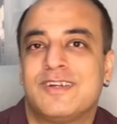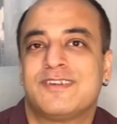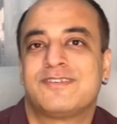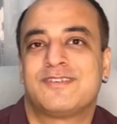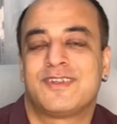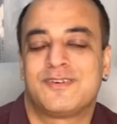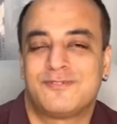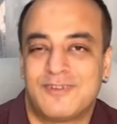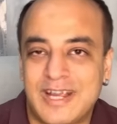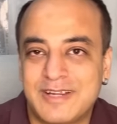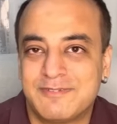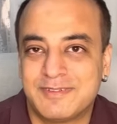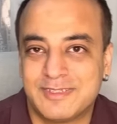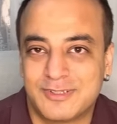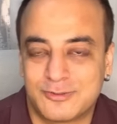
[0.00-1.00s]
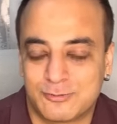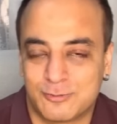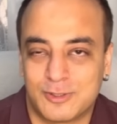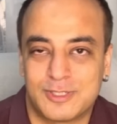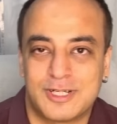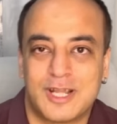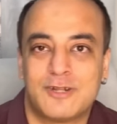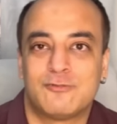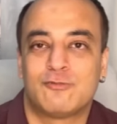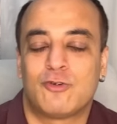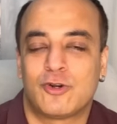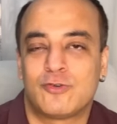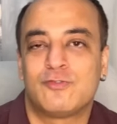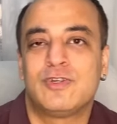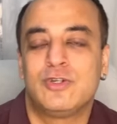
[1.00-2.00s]
survive in this world, and
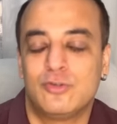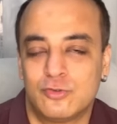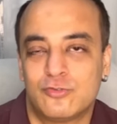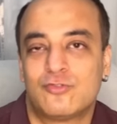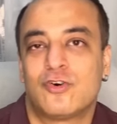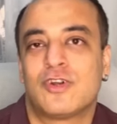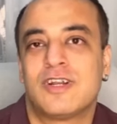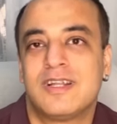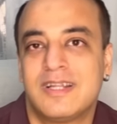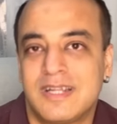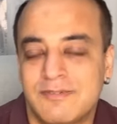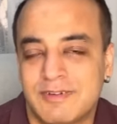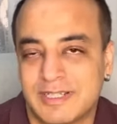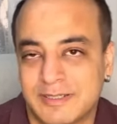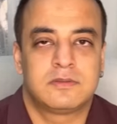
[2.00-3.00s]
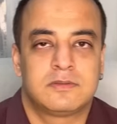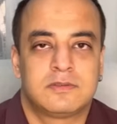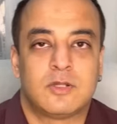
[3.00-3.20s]
what we do for a living.